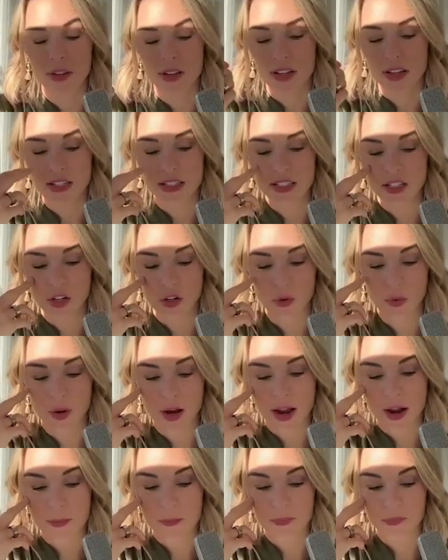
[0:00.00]
thing as you.
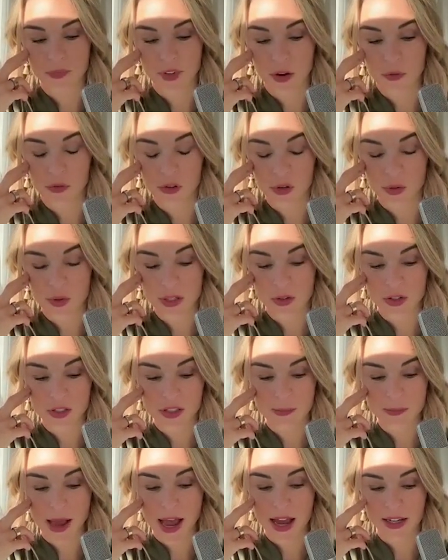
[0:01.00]
Um, a few
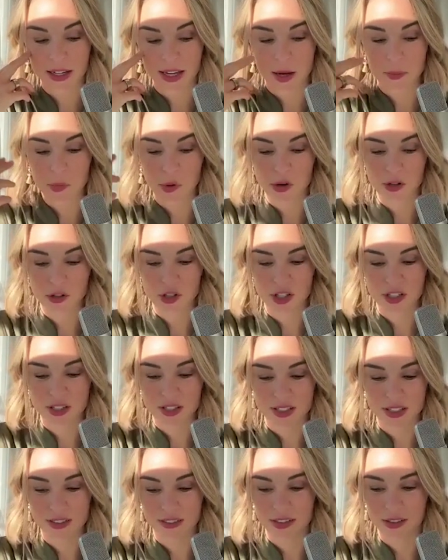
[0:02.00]
years back, I
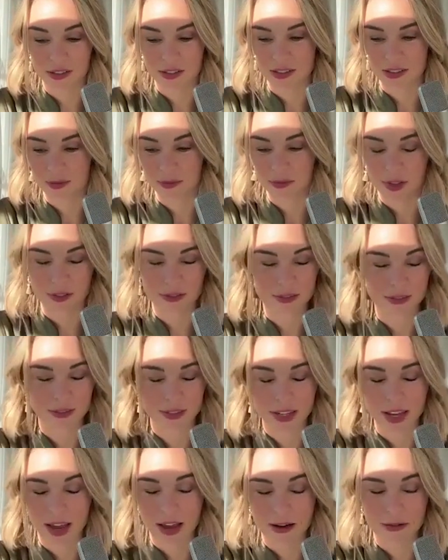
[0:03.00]
purchased a little
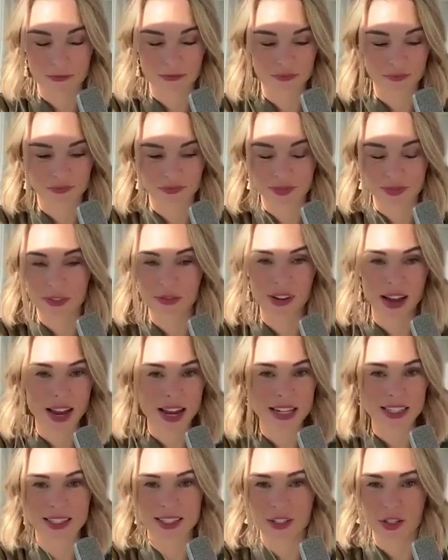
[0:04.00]
um
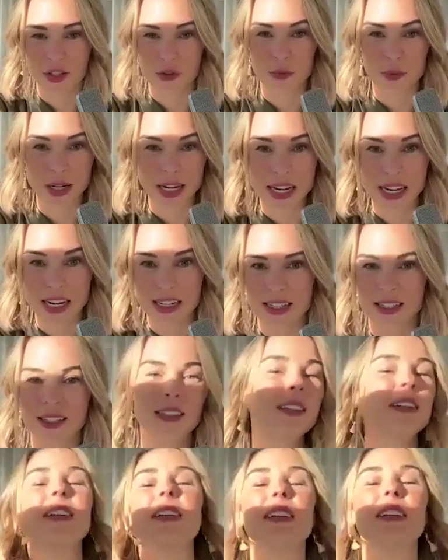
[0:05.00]
device to read.
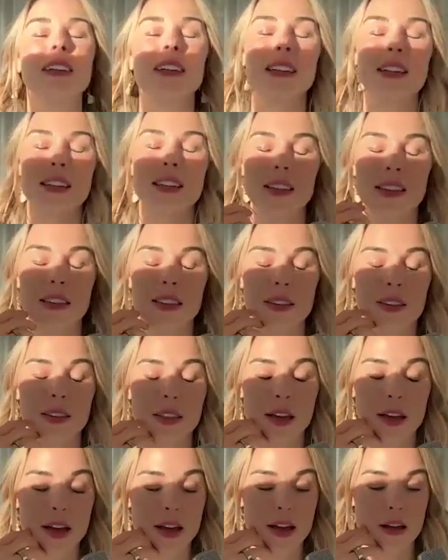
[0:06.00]

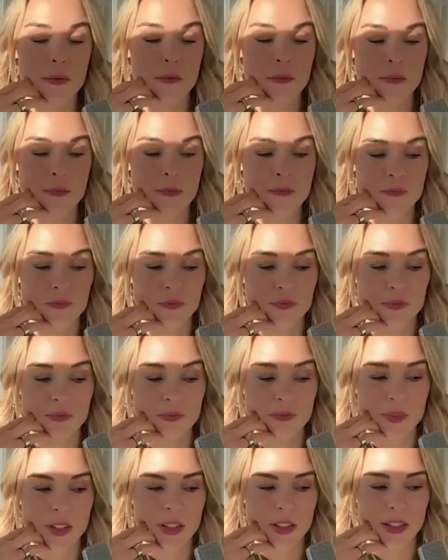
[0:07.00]
Um,
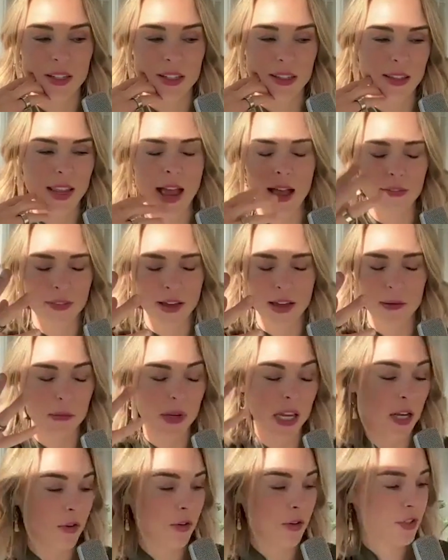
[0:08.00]
like yeah, that
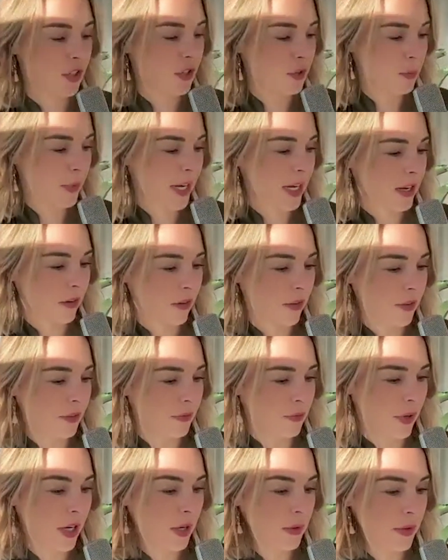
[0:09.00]
meter to read all the
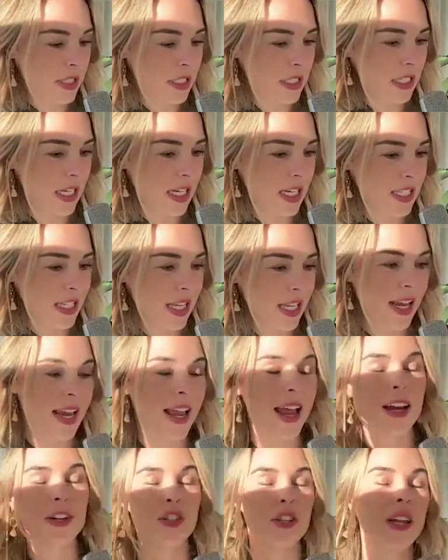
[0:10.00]
frequencies, and I
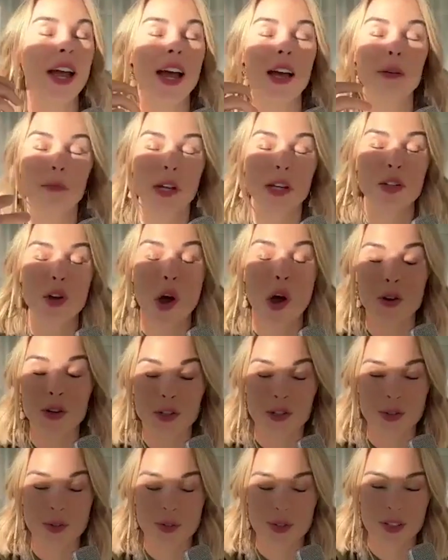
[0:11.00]
actually had my
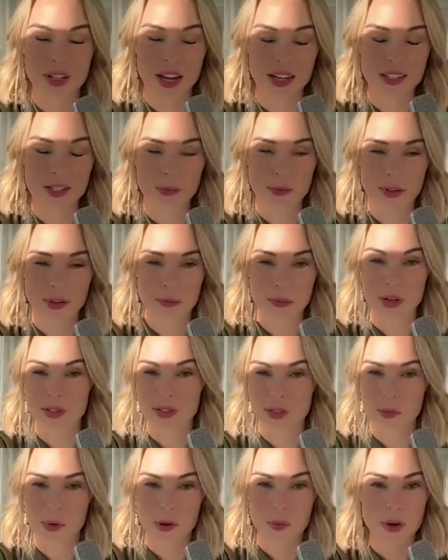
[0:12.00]
daughter do the test with me.
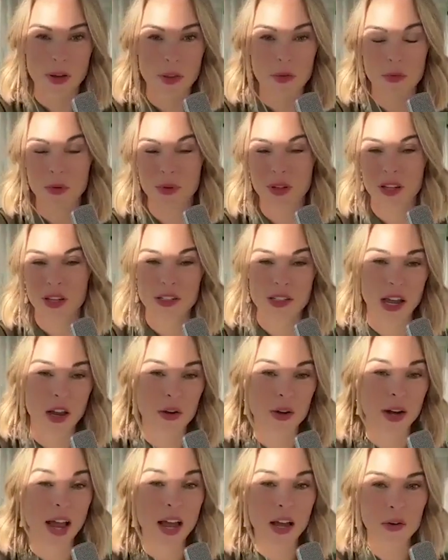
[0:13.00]
So we went through the
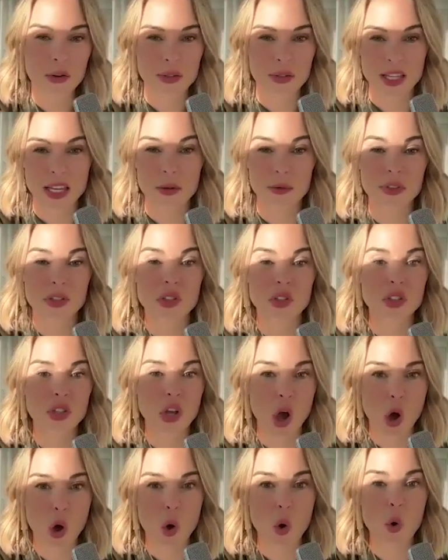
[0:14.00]
entire house, and it was
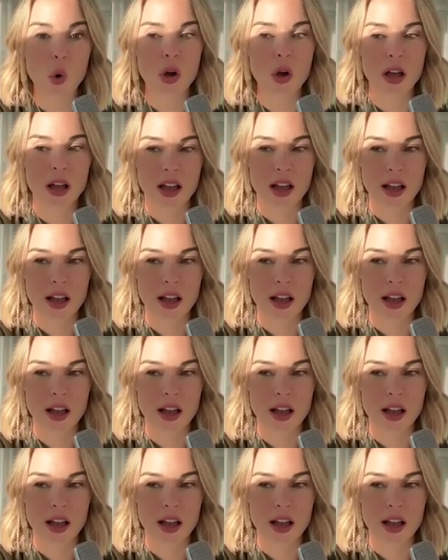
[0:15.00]
so